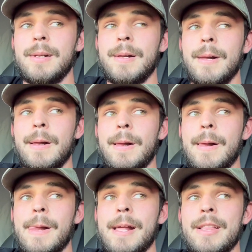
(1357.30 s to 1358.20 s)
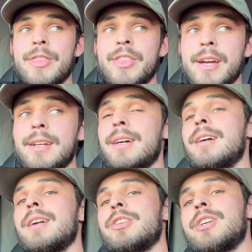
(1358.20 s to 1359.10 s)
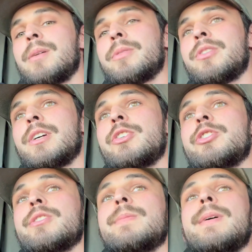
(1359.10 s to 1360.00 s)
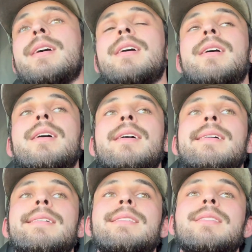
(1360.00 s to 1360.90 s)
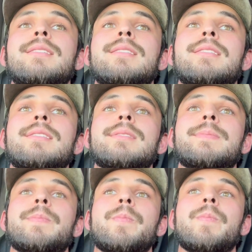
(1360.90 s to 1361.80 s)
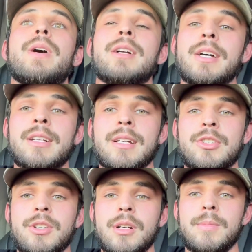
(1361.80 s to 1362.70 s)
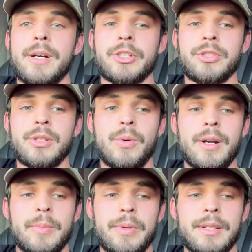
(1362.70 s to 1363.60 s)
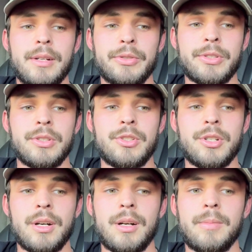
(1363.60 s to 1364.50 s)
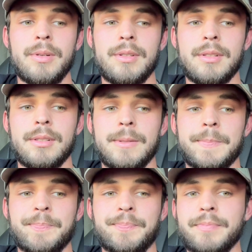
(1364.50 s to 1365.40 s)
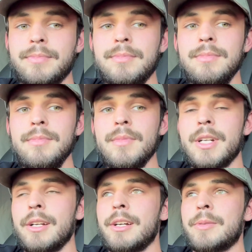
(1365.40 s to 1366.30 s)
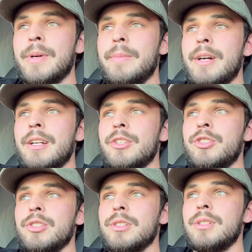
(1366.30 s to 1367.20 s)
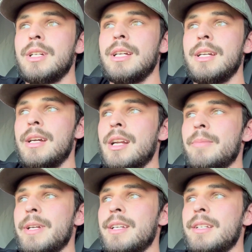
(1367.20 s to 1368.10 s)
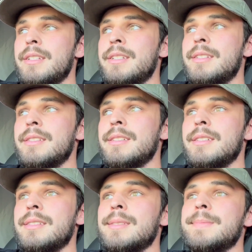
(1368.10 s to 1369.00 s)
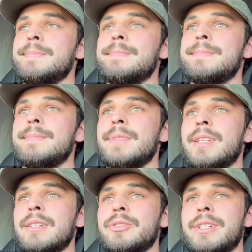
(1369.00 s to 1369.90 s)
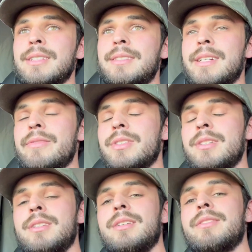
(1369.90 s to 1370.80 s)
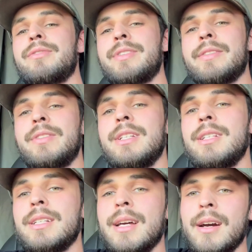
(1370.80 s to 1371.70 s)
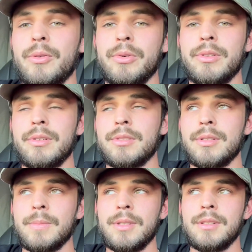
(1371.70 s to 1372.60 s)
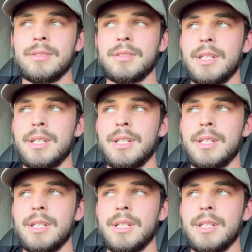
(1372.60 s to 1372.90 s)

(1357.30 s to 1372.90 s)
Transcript: and then I got a job at Granger, and I liked that job actually quite a bit. That was a good job. I liked my manager, and I made, I think it was like 17.50 an hour or something,